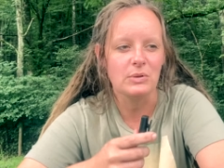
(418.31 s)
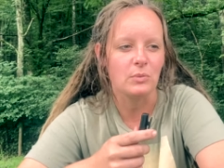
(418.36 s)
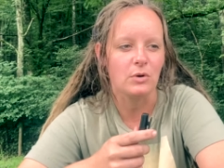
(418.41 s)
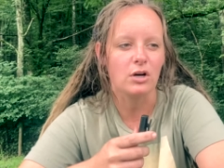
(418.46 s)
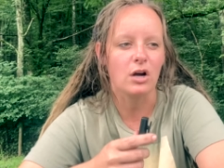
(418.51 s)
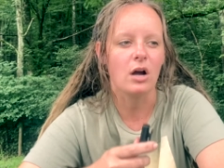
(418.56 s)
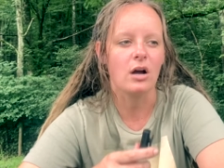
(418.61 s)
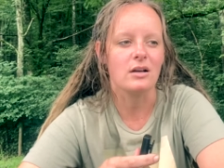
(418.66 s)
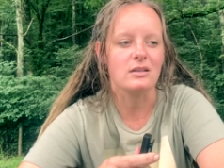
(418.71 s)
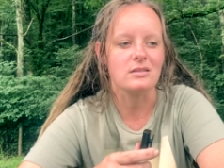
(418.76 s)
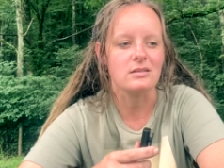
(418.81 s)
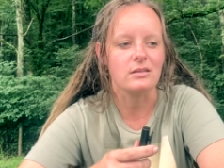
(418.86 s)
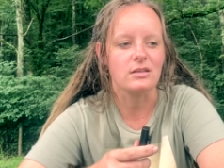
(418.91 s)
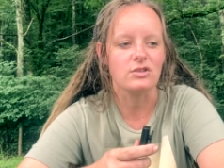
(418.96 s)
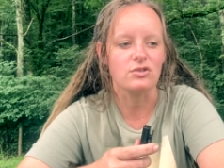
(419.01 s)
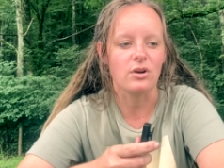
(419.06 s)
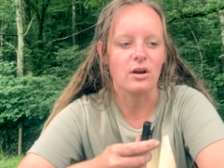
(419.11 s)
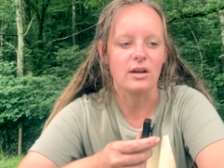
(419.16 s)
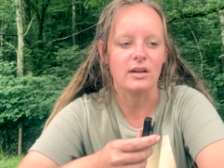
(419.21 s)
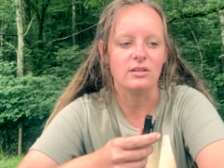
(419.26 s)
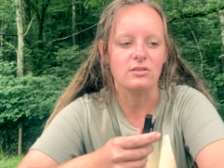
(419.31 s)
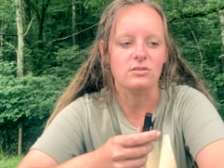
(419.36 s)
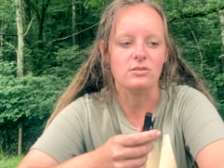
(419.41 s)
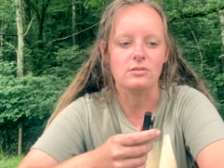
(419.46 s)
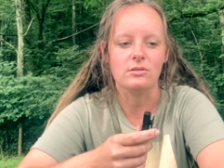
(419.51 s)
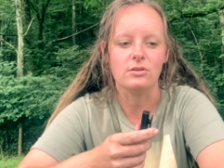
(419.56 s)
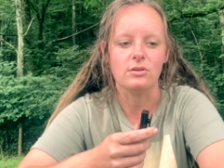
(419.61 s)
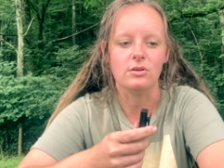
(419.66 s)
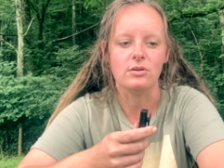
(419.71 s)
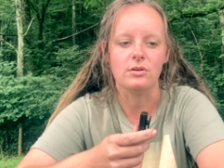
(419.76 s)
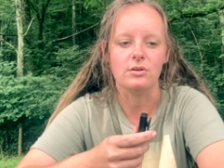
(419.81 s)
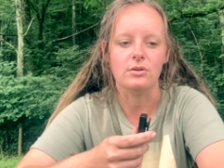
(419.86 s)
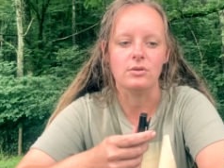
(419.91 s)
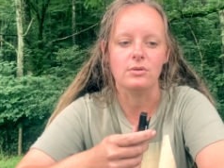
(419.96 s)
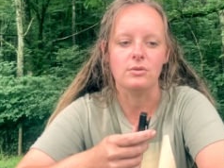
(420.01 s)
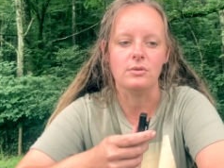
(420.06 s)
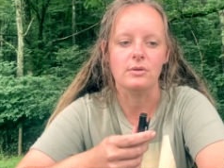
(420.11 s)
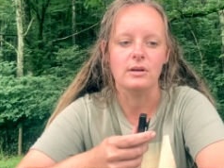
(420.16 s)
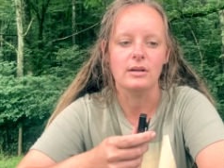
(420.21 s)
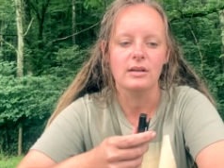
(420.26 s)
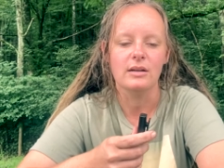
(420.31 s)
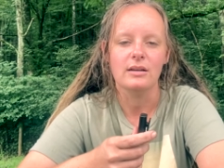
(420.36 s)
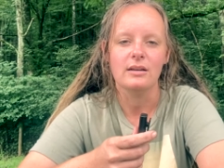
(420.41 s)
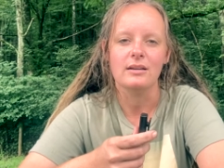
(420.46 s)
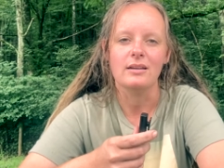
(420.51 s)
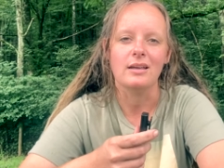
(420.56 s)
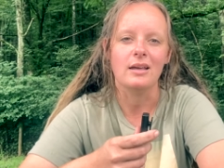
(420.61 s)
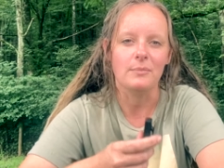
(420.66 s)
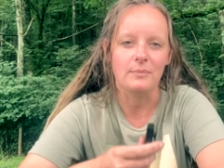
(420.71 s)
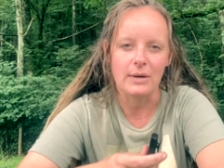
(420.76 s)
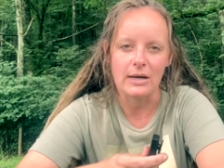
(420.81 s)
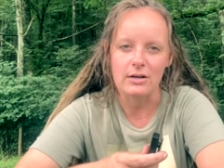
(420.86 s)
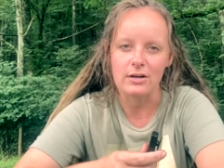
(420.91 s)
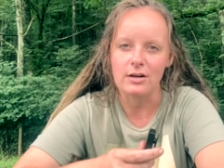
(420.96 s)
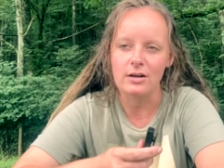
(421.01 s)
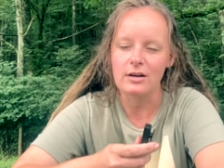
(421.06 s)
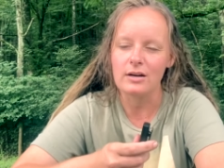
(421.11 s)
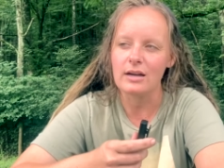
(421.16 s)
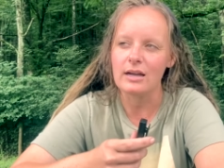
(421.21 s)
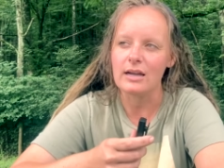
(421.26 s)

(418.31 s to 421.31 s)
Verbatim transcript: We're constantly trying to get better